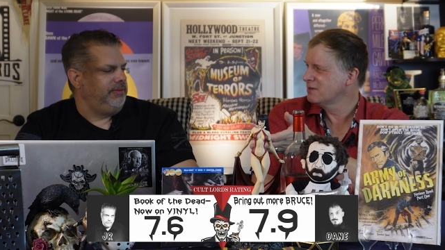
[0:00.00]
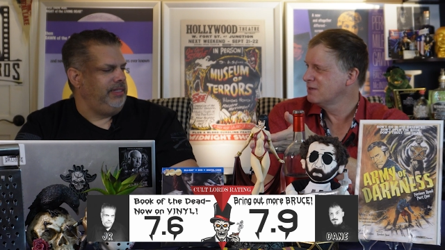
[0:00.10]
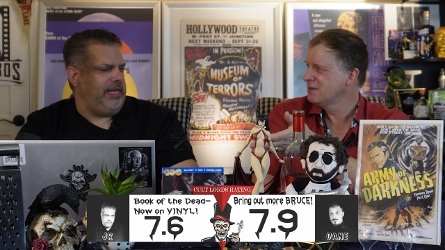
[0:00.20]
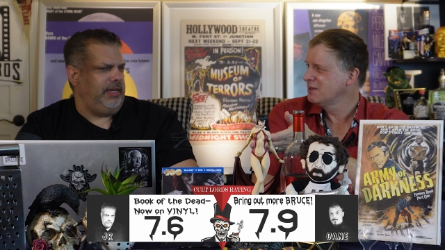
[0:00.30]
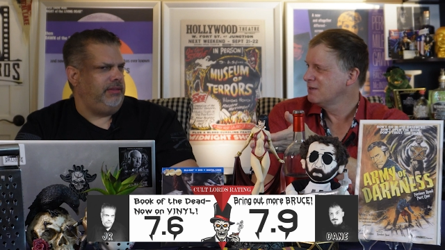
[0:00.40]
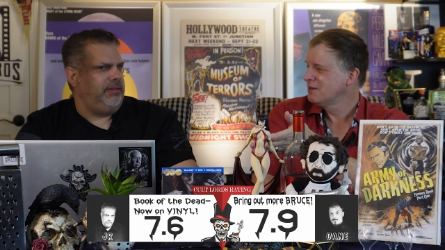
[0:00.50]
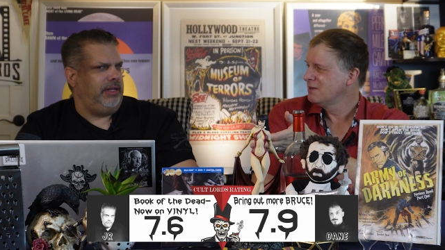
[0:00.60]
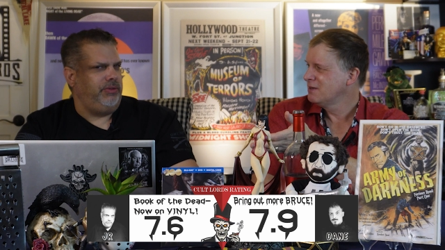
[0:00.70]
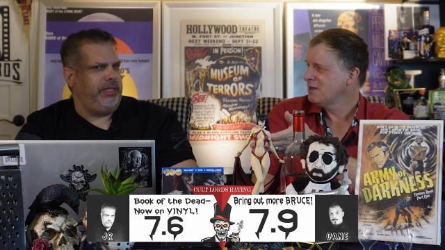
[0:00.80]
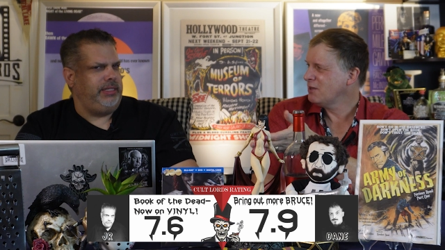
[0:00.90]
Speaker 1: No, I
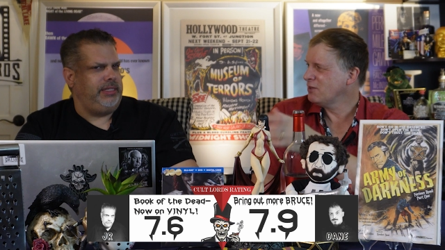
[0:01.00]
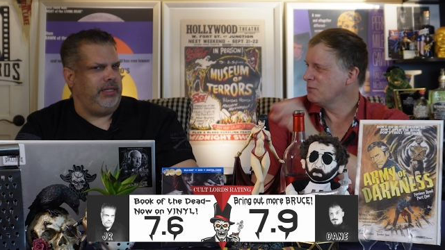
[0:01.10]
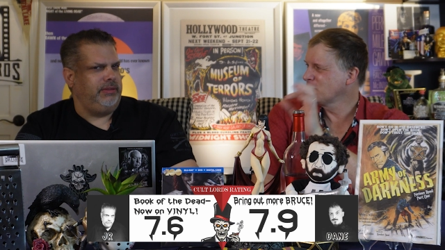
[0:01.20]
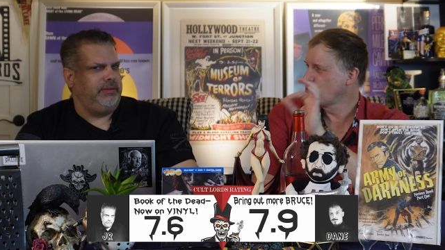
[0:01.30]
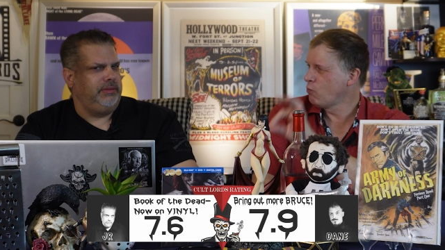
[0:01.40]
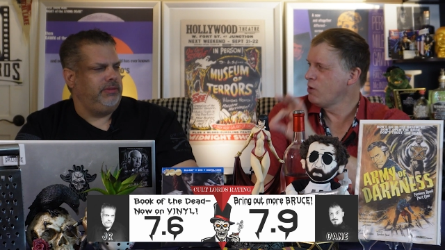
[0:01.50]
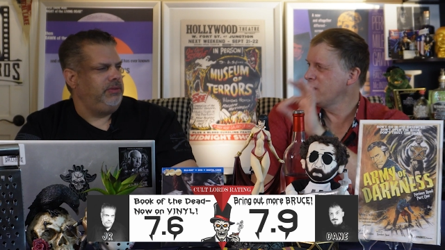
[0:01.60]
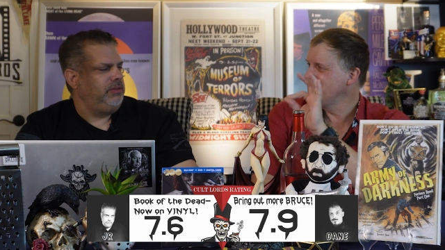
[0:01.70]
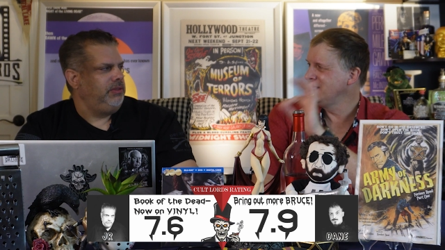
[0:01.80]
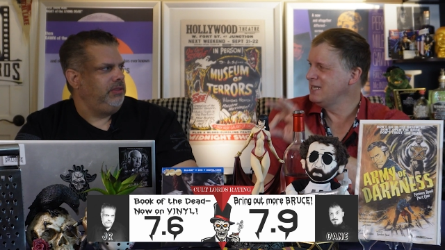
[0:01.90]
don't think. I so. thought it was
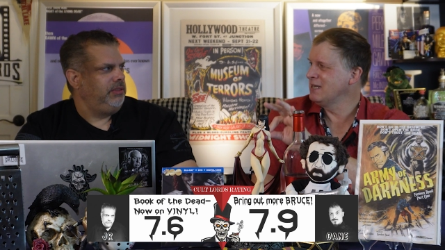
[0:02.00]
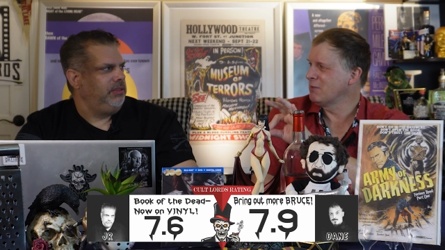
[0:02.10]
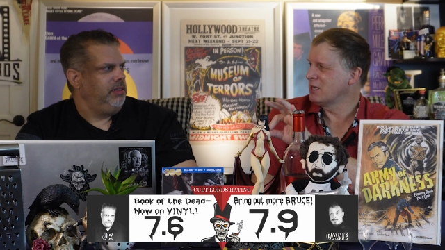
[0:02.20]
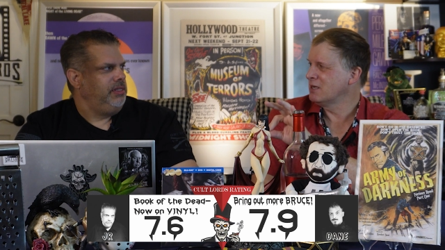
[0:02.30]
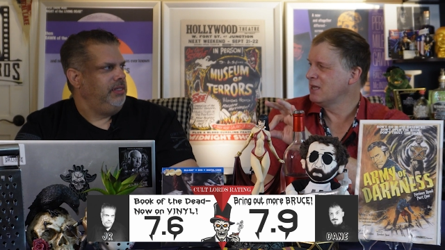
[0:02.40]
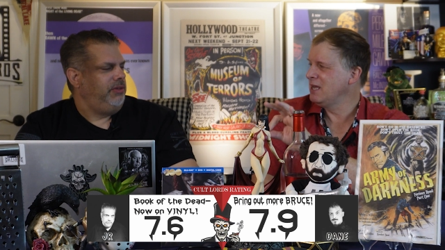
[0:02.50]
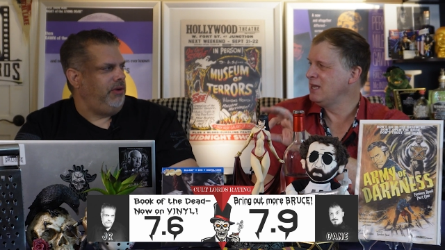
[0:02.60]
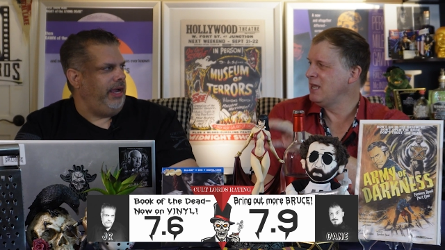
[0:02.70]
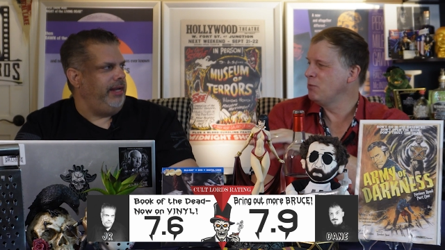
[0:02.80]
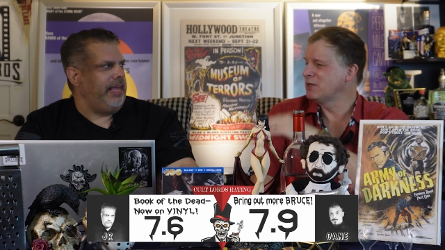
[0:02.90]
one demon, and
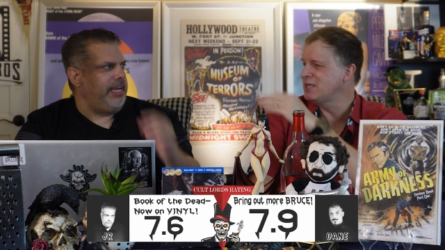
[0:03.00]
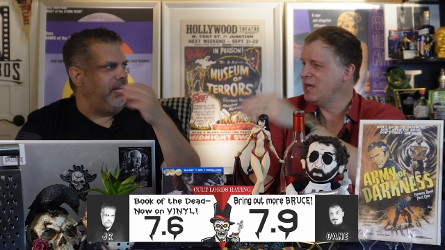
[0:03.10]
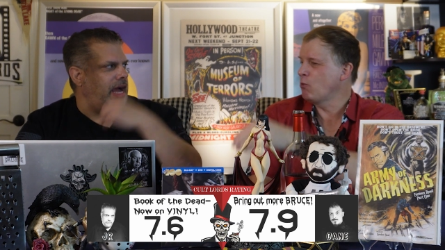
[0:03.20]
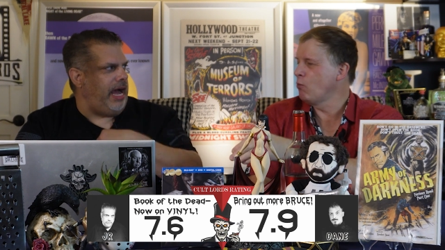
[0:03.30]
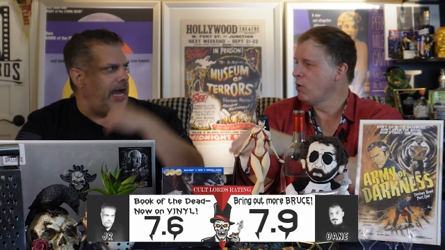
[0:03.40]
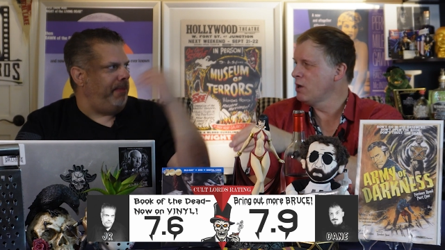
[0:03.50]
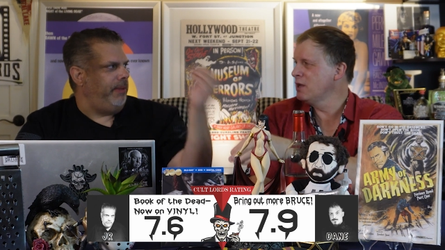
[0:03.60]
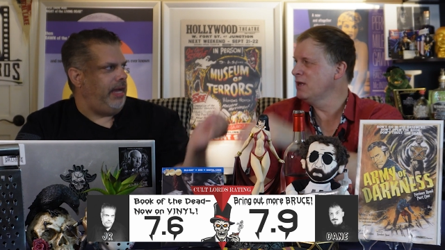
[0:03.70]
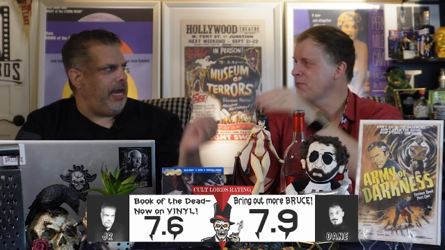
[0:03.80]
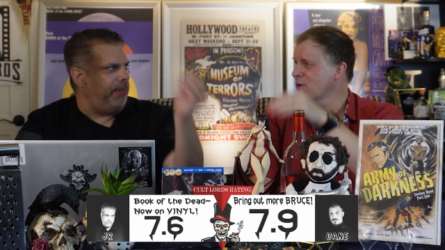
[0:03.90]
right, it would take hop,
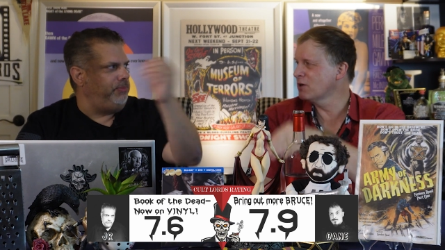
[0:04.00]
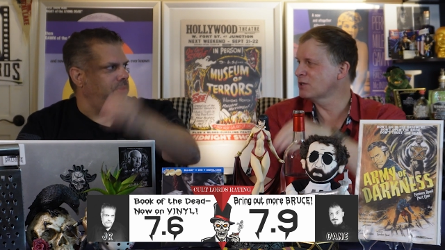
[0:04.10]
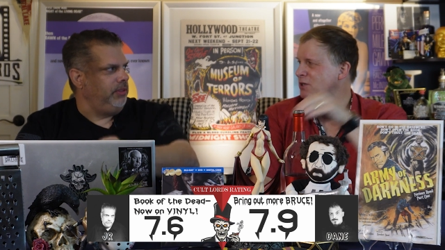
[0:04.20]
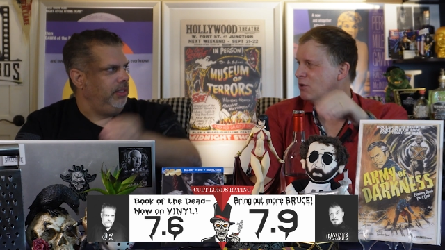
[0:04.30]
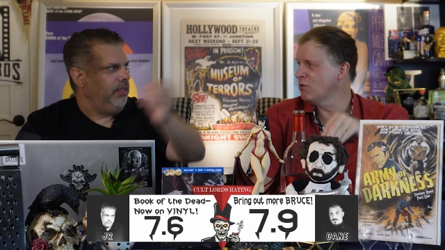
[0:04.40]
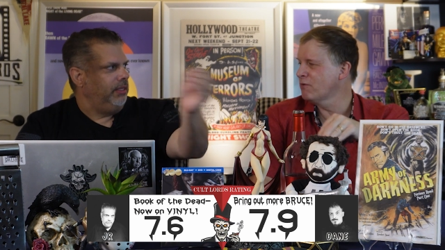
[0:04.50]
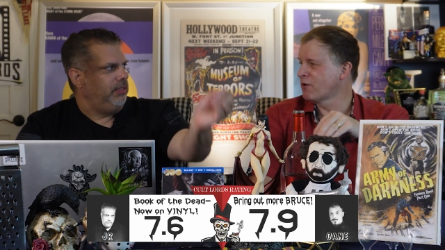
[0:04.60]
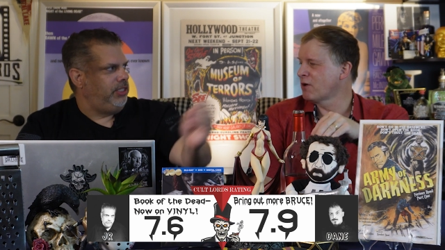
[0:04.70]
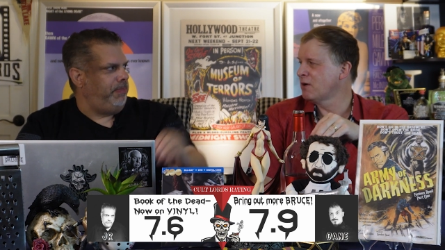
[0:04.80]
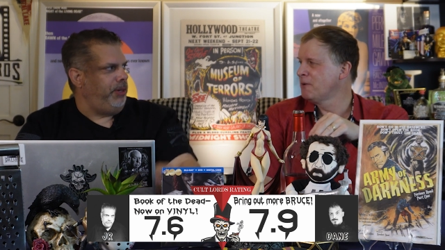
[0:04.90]
one hop person over
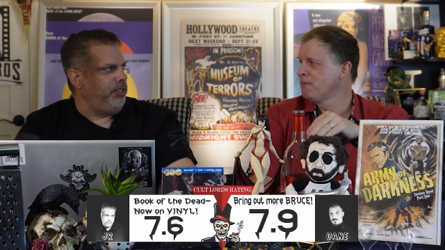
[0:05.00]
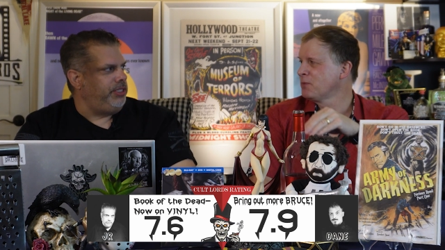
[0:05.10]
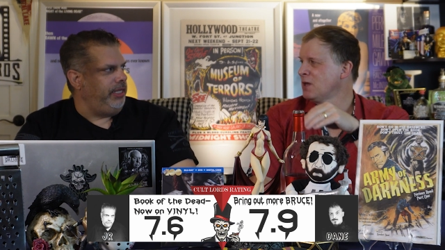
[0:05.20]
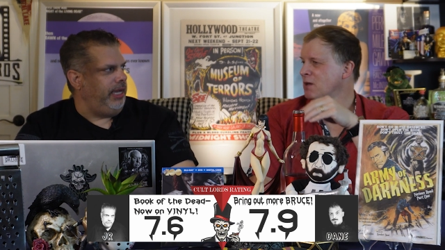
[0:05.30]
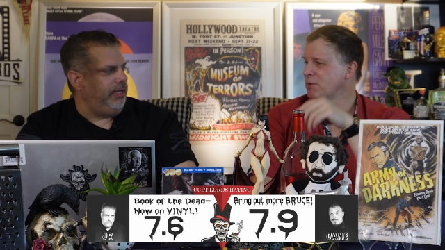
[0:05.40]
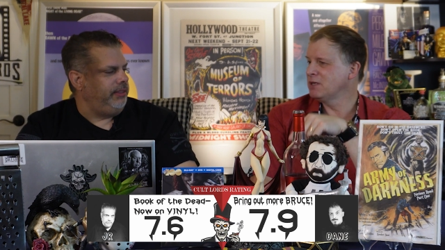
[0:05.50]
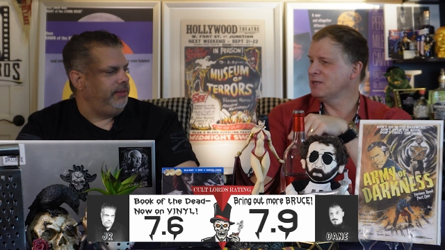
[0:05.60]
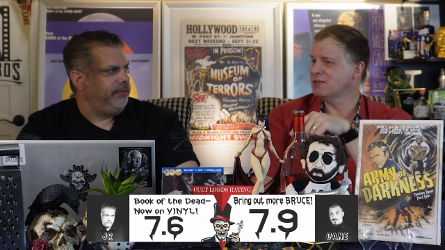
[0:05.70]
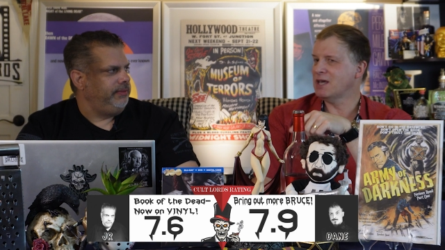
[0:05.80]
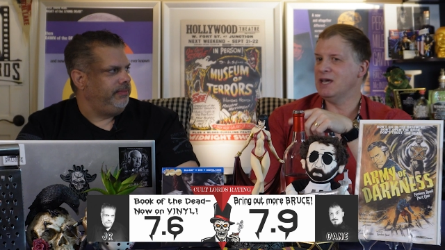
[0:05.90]
to person. Yeah. But in
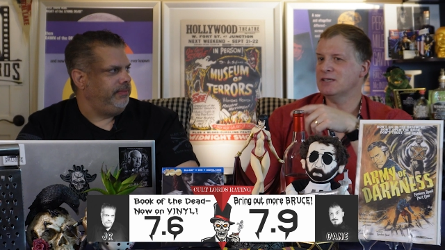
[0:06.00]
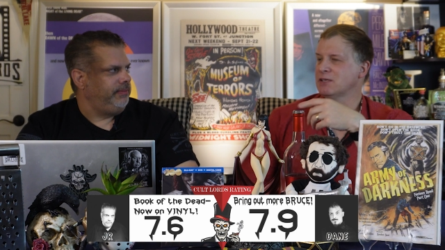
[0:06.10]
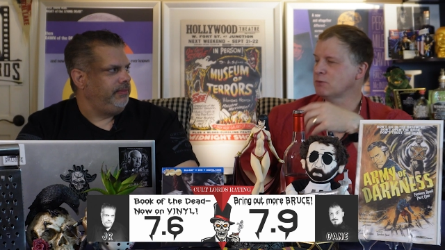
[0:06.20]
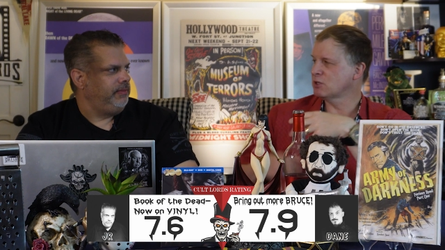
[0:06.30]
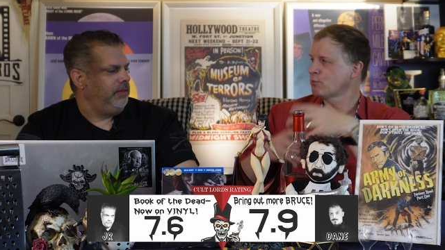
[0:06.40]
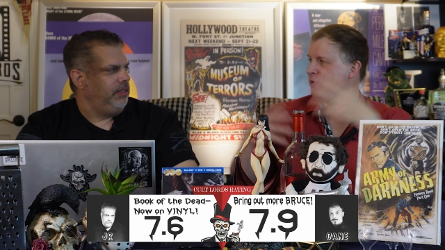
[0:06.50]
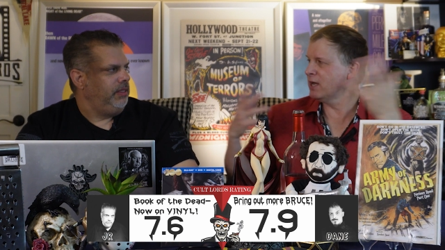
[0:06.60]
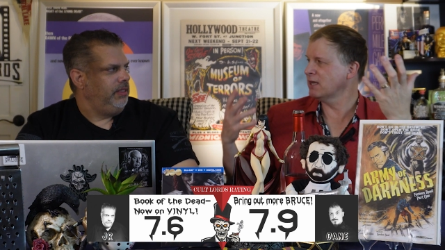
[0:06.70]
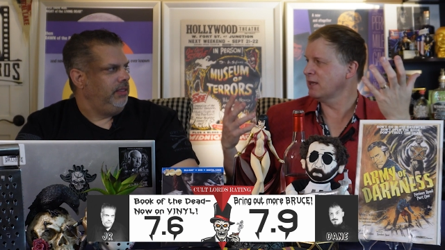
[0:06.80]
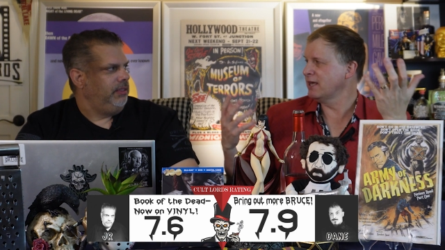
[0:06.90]
this case, it
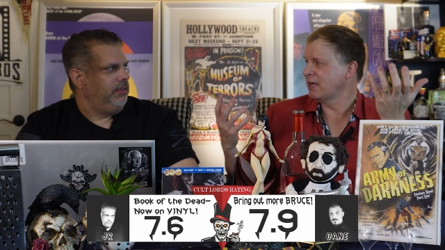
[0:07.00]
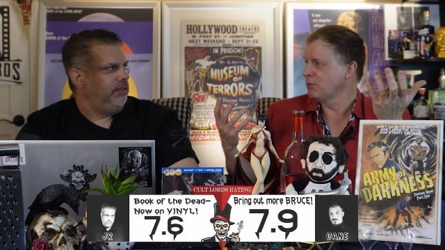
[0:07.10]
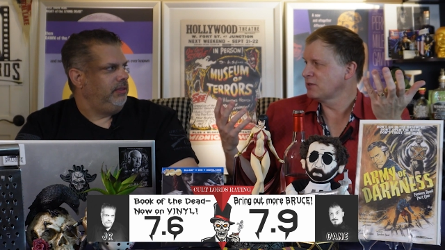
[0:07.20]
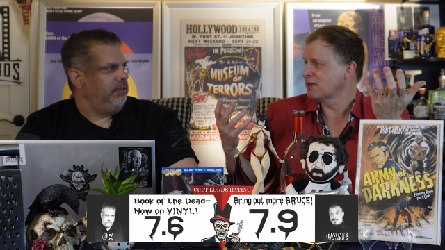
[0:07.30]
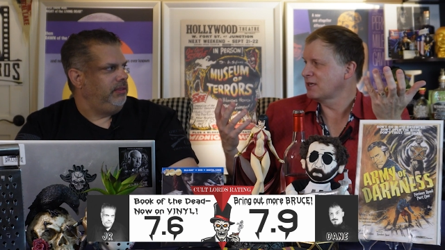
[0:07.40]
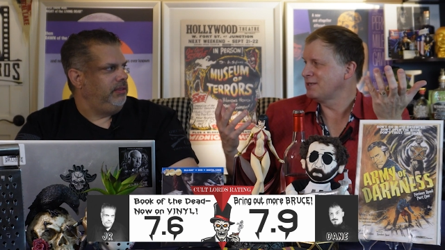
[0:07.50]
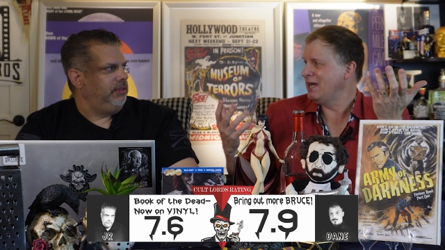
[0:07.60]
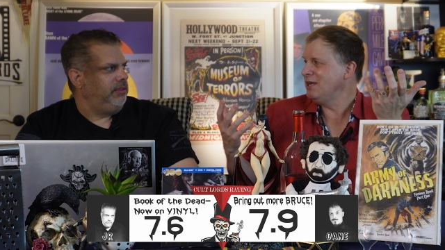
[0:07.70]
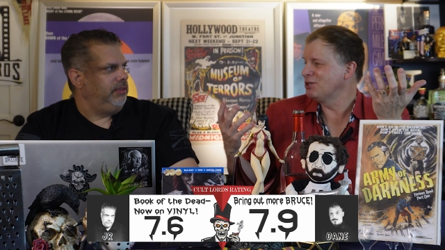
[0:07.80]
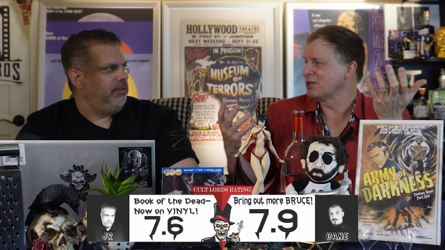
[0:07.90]
spread like it was a
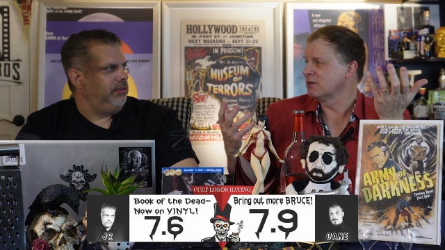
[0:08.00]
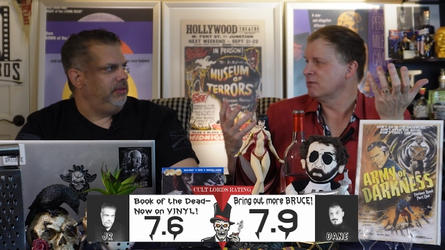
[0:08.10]
contagion.